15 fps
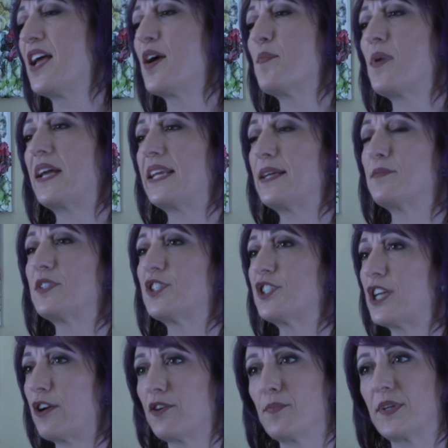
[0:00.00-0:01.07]
My name is
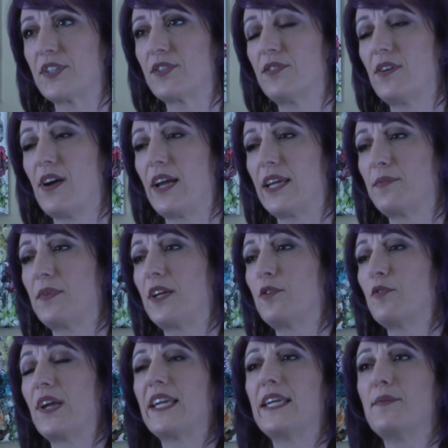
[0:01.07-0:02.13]
Sharyn Mitchell. I am a
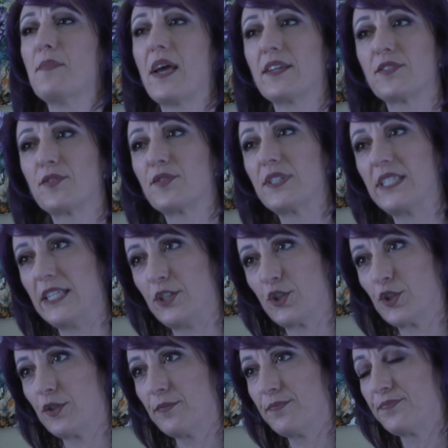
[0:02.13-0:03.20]
Reiki Master
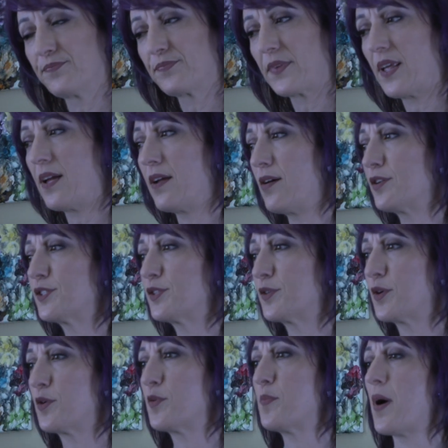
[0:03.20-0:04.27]
teacher. I also
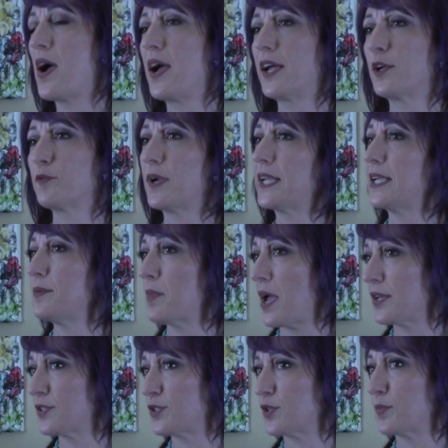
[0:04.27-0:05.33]
go by Reiki
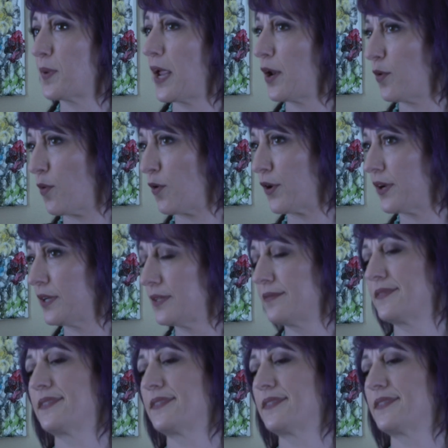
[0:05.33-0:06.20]
Master Pandora.